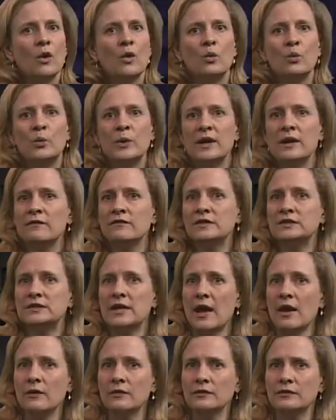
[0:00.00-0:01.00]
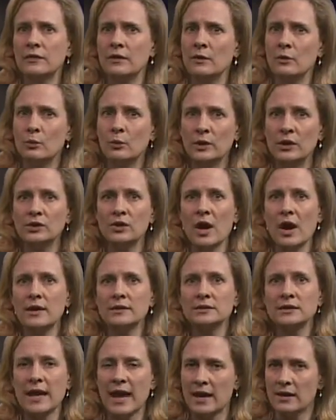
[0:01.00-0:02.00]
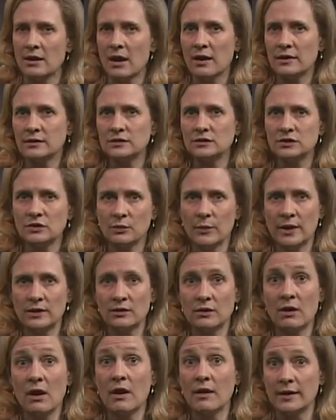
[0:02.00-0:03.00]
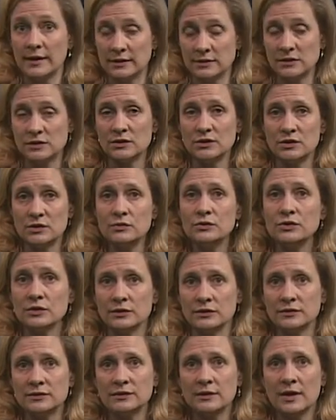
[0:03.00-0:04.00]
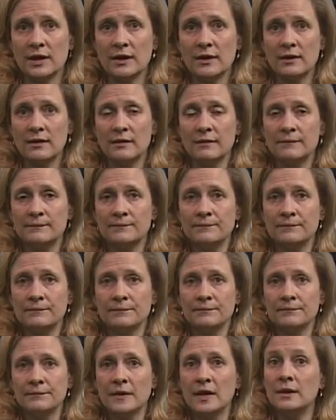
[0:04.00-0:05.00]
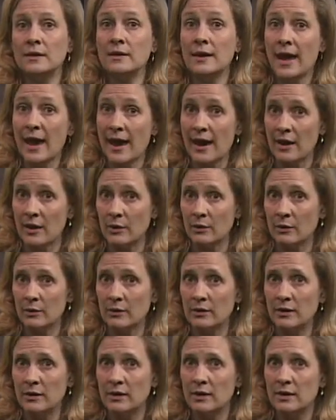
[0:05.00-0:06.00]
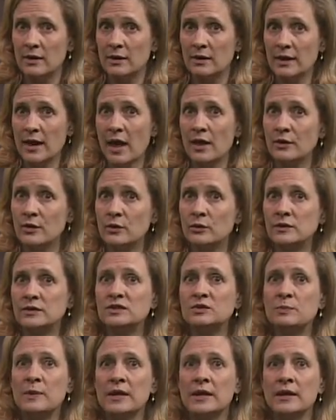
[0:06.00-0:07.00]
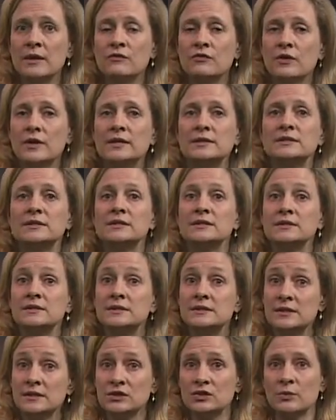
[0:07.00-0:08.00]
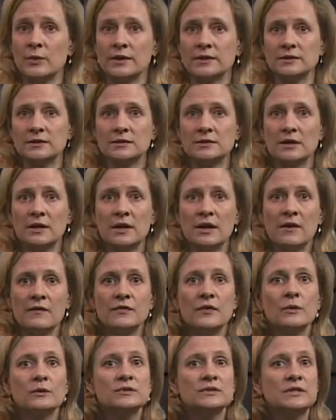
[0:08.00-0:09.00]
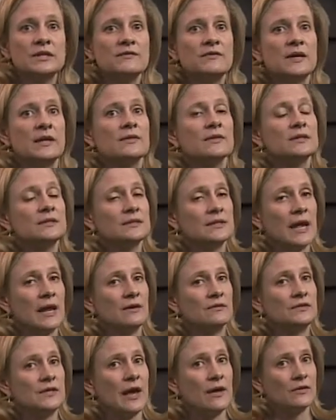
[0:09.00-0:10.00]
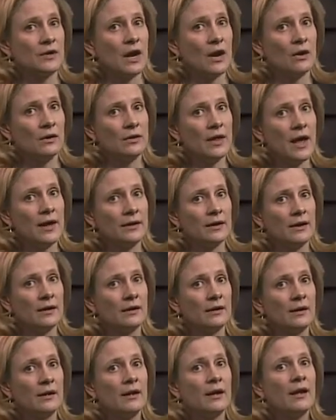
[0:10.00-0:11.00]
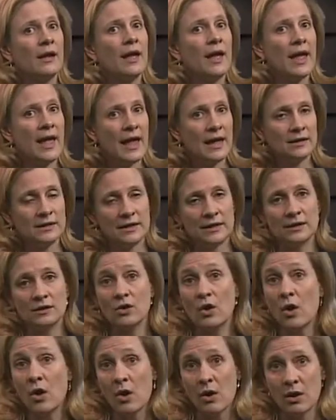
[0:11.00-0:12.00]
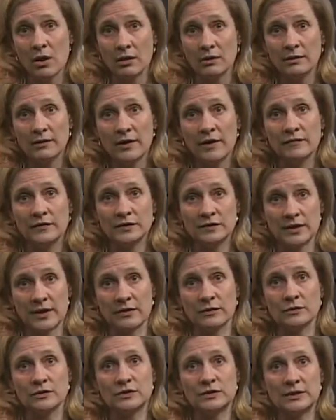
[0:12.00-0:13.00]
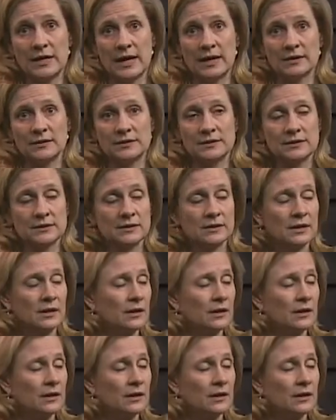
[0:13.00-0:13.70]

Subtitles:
We of the South will not, cannot surrender our institutions. Now, Calhoun is speaking for his constituents, those living in the state of South Carolina, and in all of the southern states.